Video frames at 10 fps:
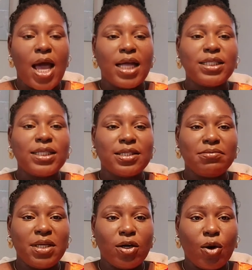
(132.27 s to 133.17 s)
and this is
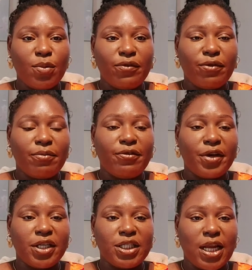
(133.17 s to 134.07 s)
me coming from
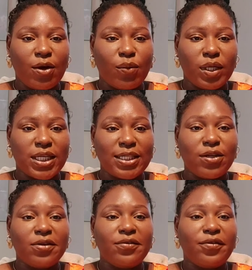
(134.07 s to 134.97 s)
french language i
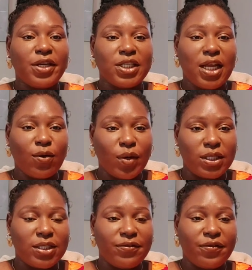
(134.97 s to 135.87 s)
studied french
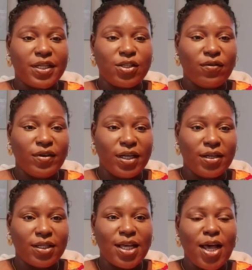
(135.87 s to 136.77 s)
language in the university of
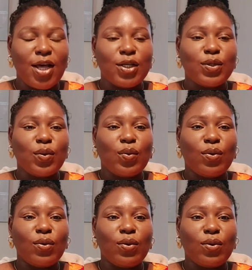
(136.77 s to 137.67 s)
lagos so